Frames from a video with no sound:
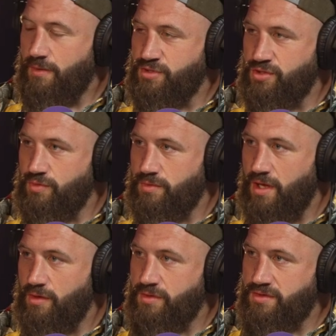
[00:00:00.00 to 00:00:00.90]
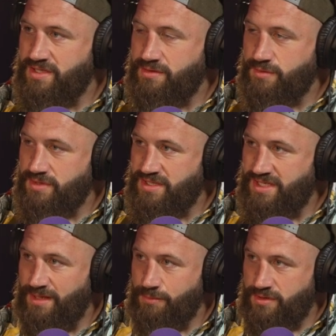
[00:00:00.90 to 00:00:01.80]
I'm sure no, because this was the
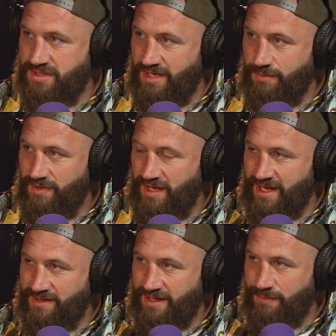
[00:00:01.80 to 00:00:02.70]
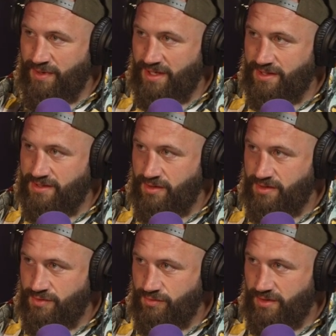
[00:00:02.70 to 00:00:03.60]
same museum that had that big
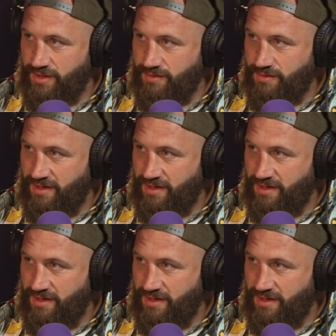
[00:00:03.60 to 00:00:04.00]
dinosaur in it